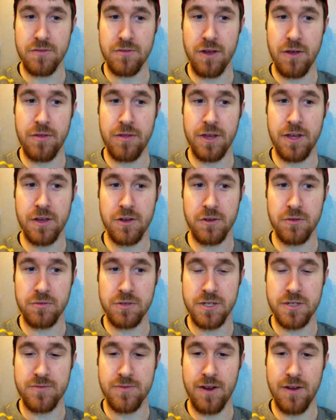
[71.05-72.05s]
so I think he'll
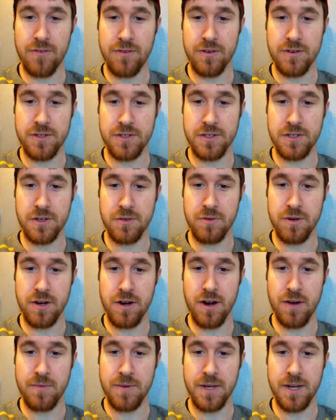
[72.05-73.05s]
reach 500
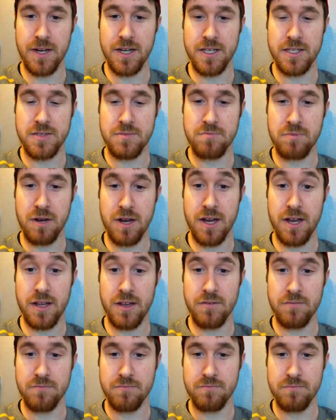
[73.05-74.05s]
career RBIs
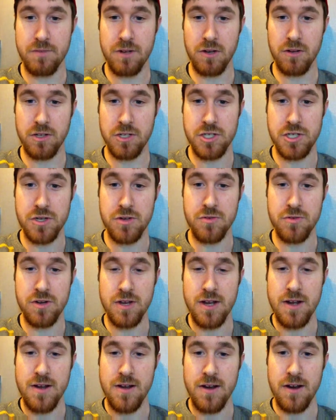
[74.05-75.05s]
by middle of June.